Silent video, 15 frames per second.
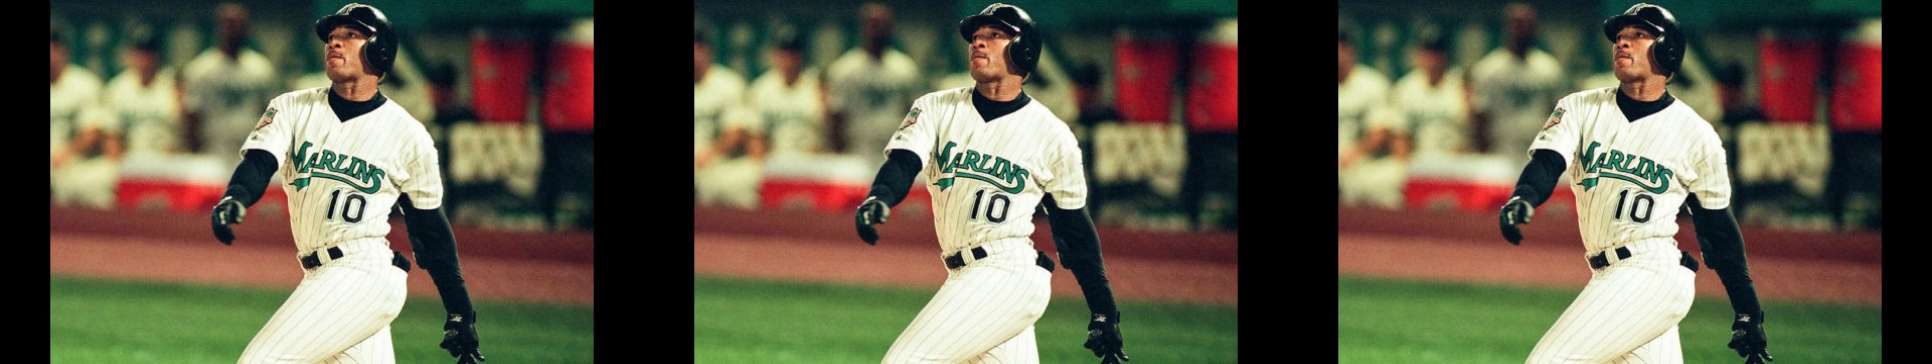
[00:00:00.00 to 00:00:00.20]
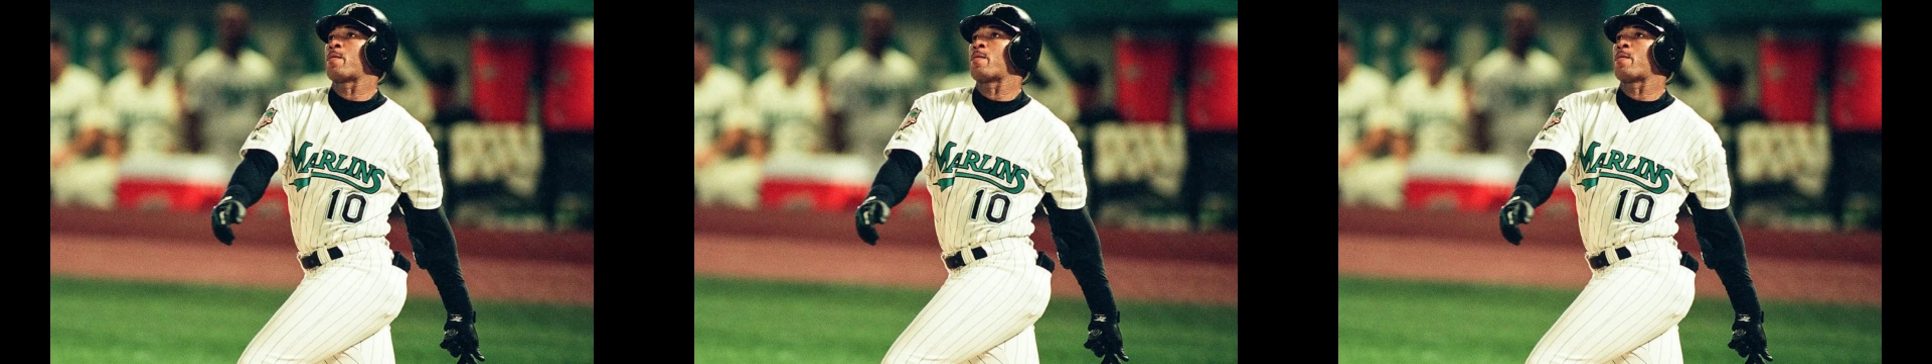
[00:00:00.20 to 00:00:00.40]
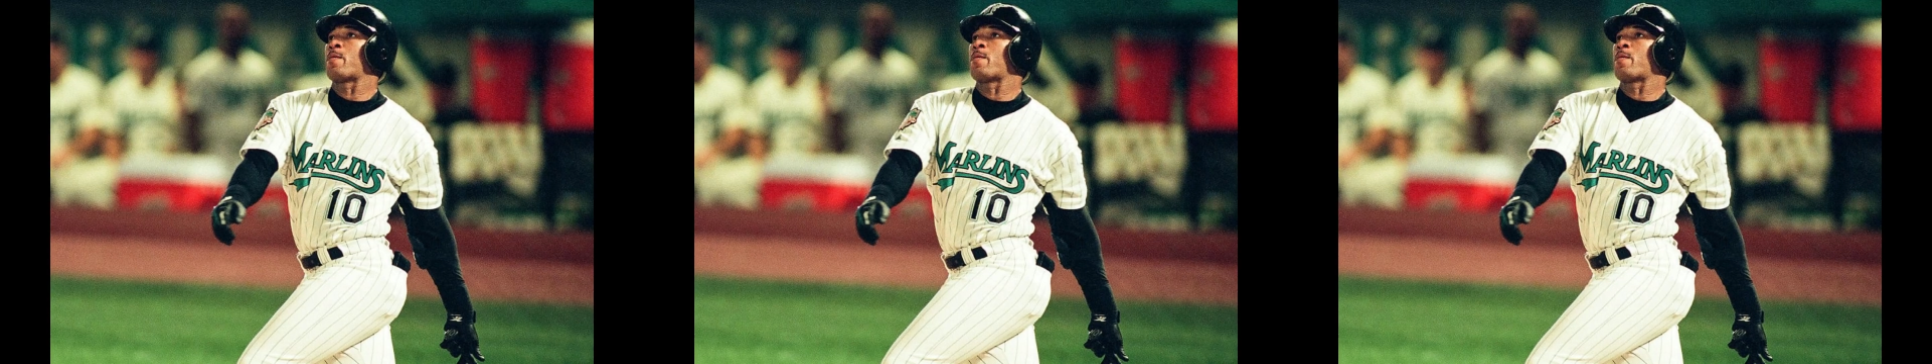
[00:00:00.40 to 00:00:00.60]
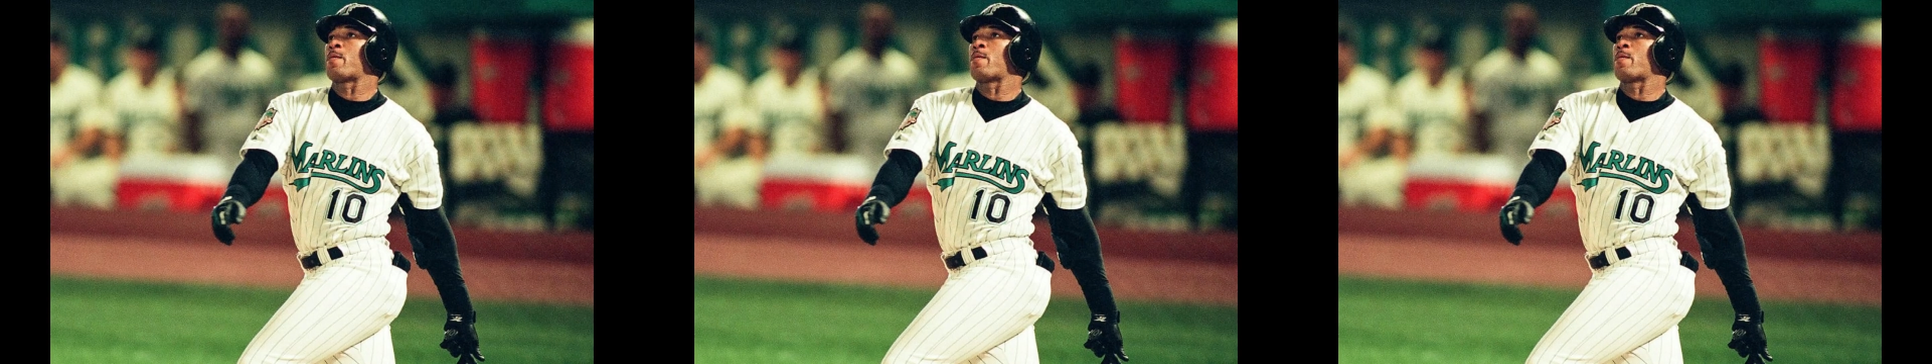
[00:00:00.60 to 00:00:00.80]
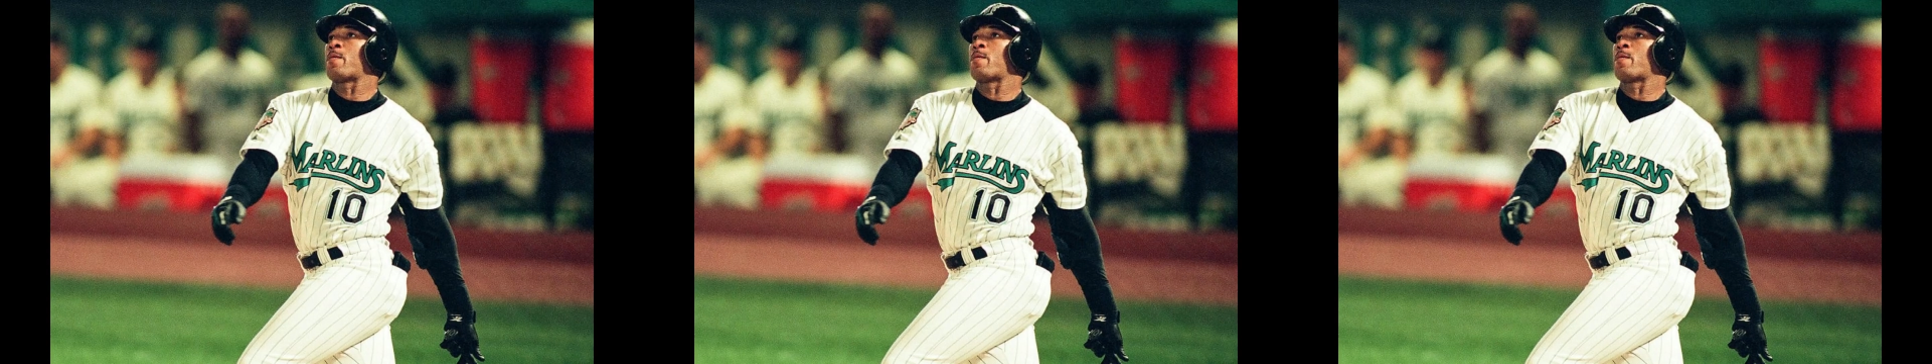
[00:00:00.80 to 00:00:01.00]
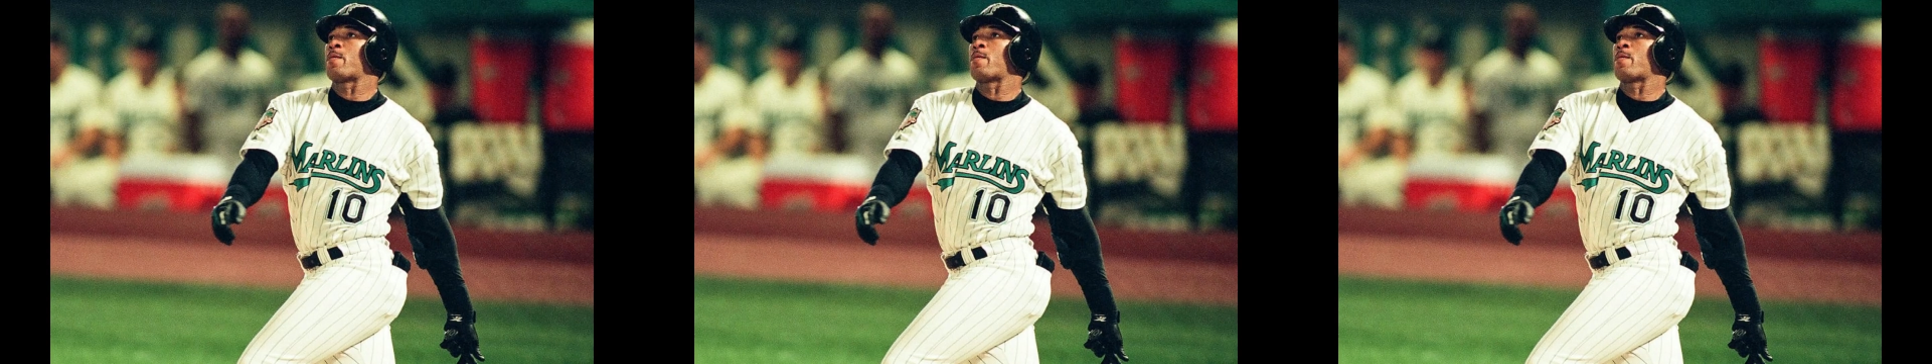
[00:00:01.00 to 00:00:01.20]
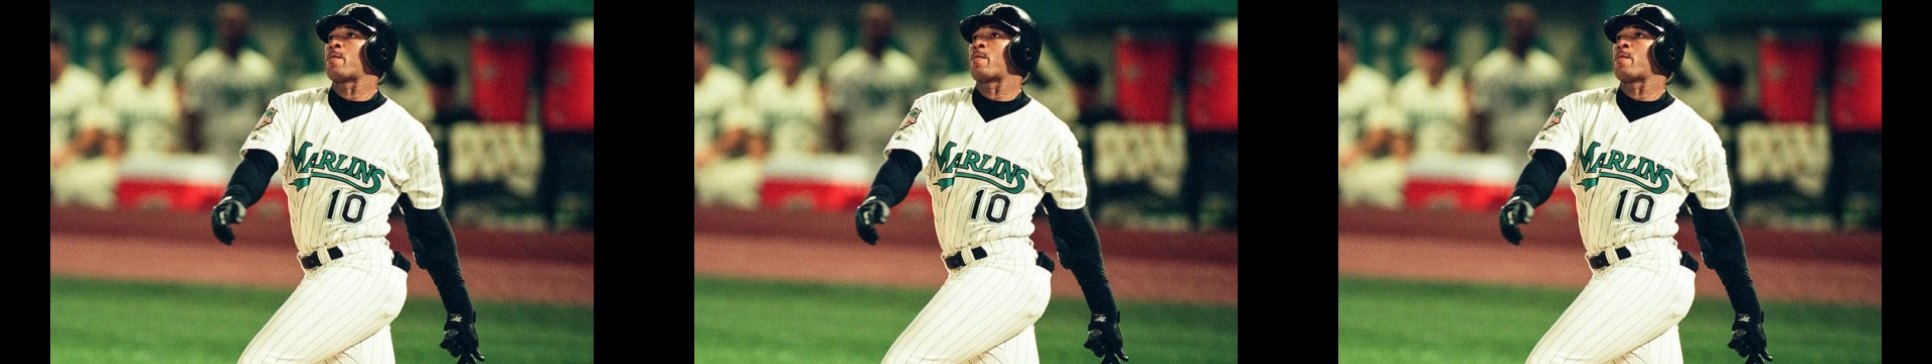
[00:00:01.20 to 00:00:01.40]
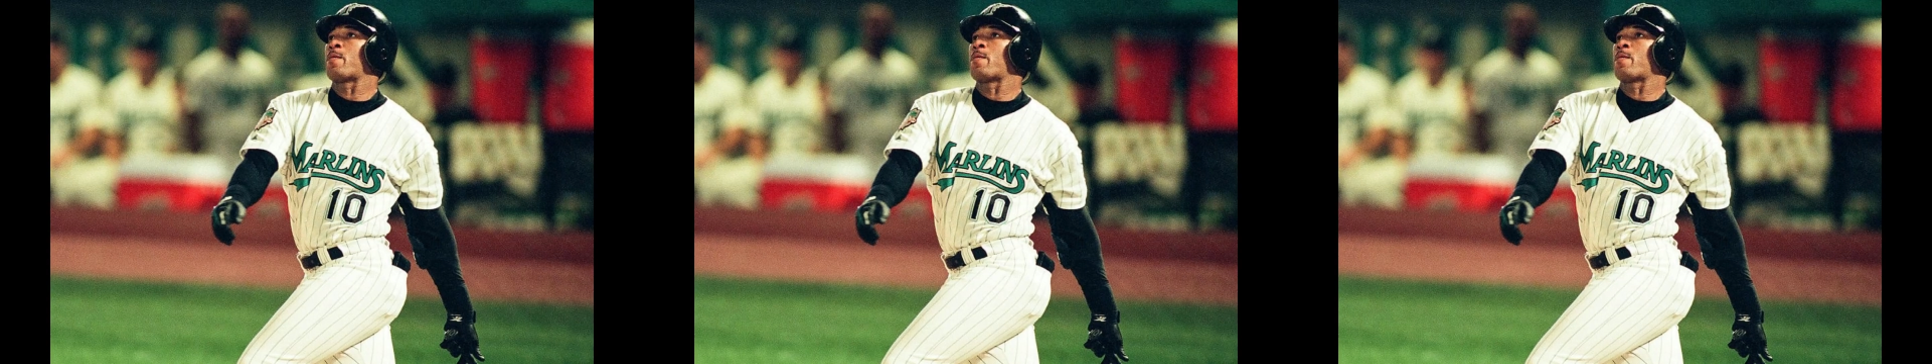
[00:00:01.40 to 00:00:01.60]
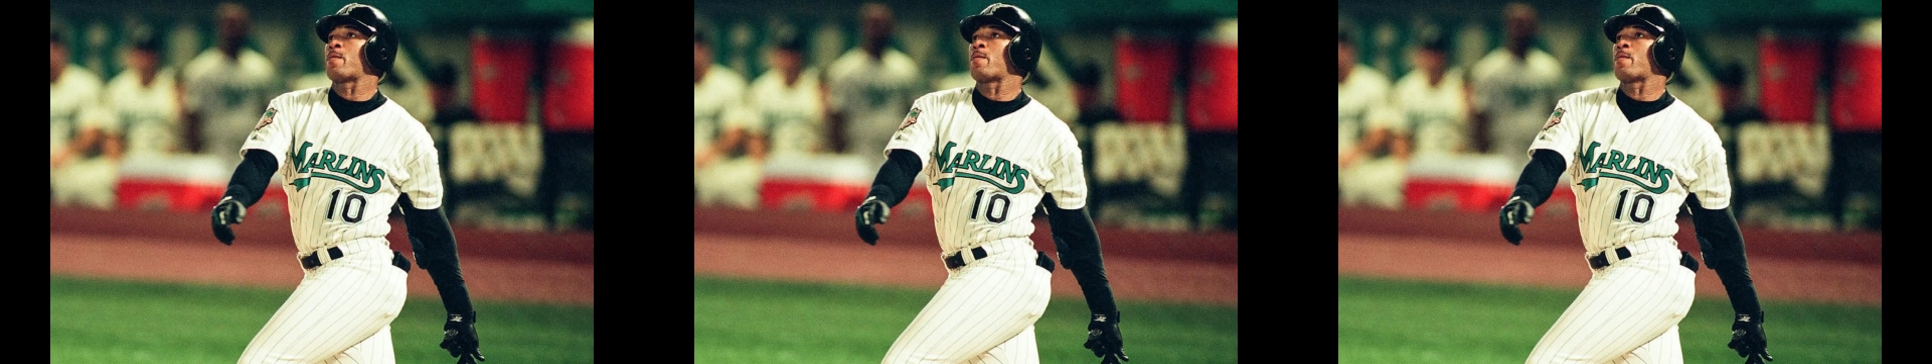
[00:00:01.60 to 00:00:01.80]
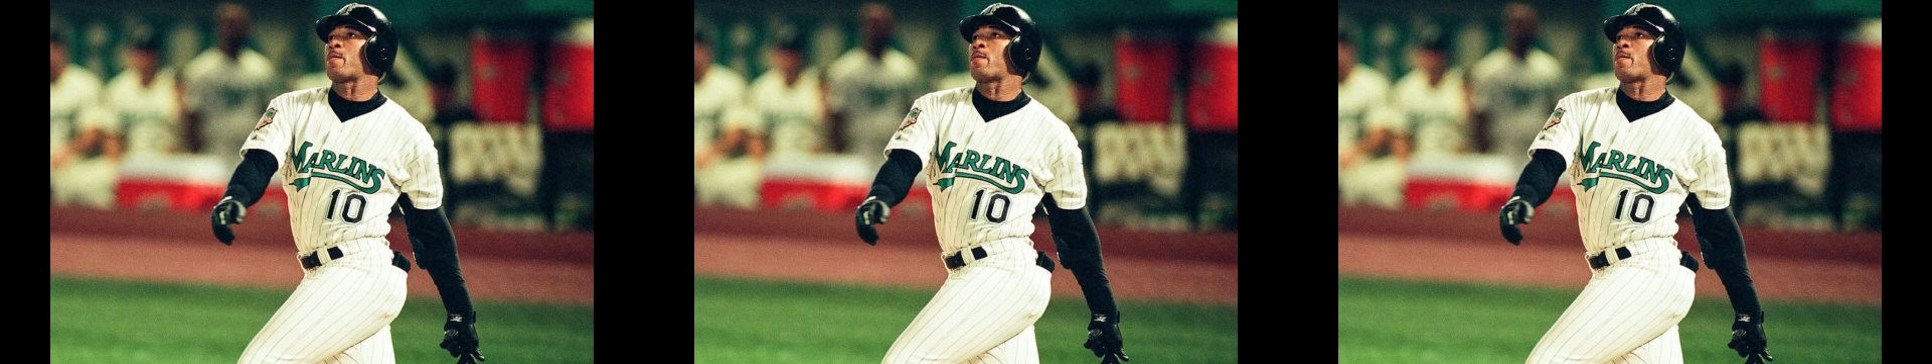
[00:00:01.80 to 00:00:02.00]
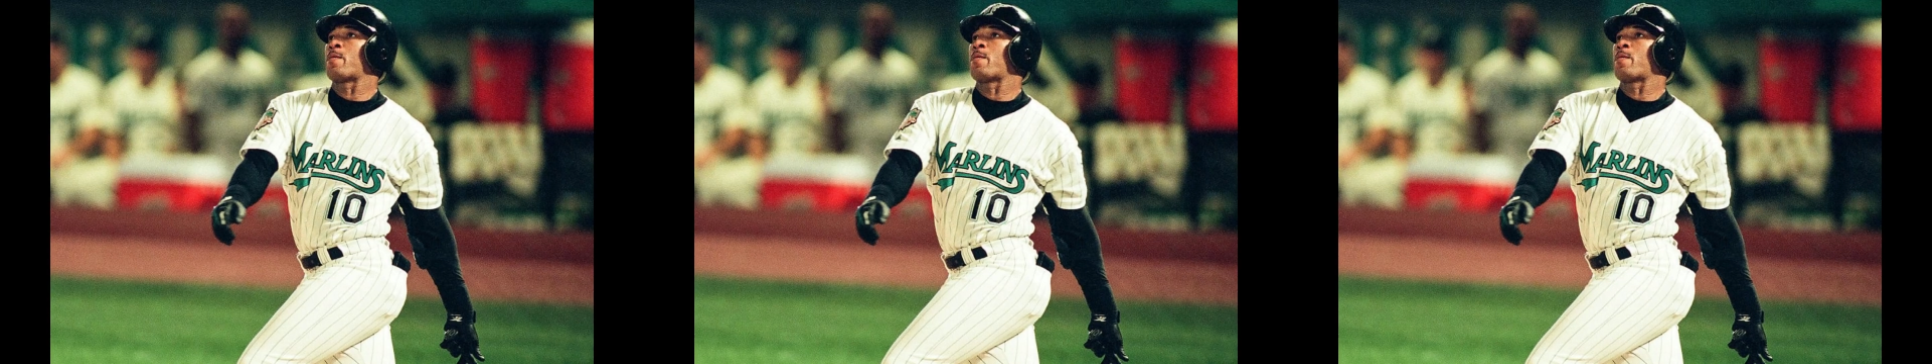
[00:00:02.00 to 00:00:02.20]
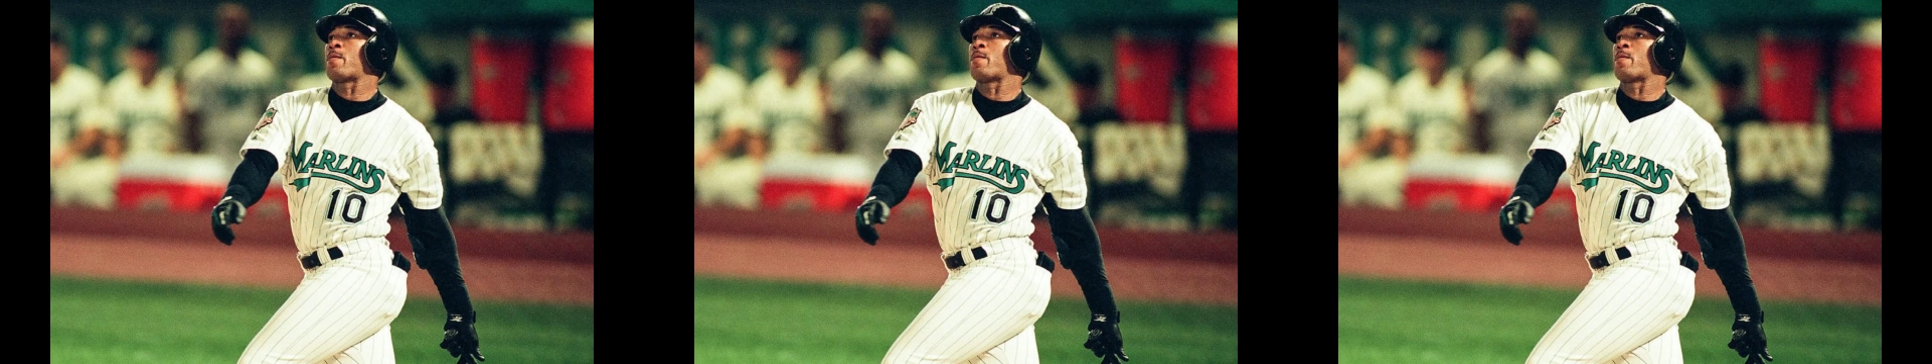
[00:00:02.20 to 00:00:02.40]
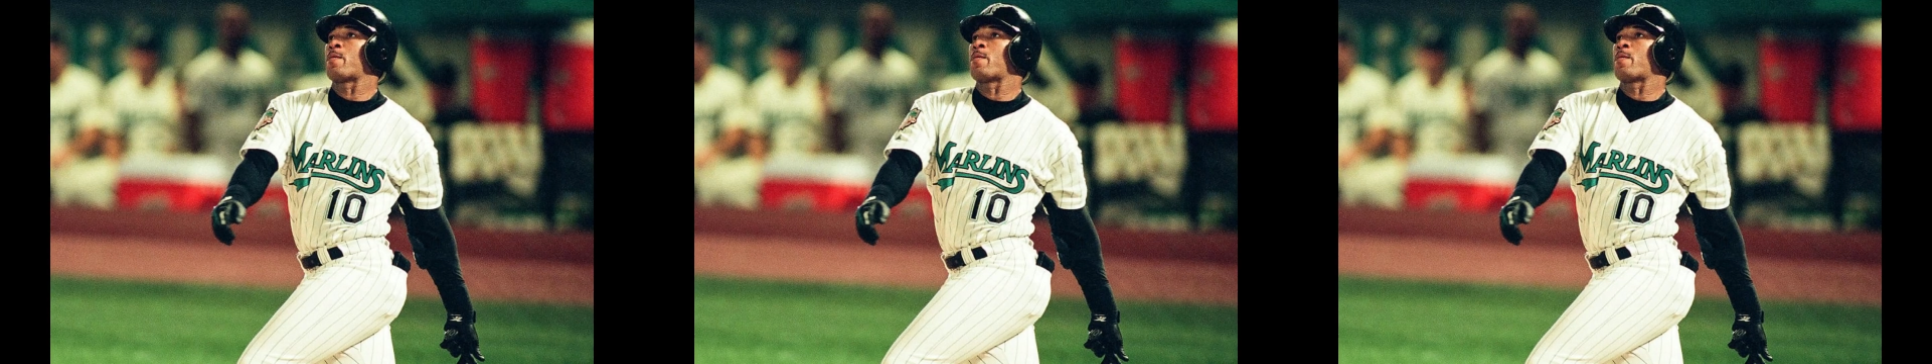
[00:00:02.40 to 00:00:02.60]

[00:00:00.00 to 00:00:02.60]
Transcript: run race by two,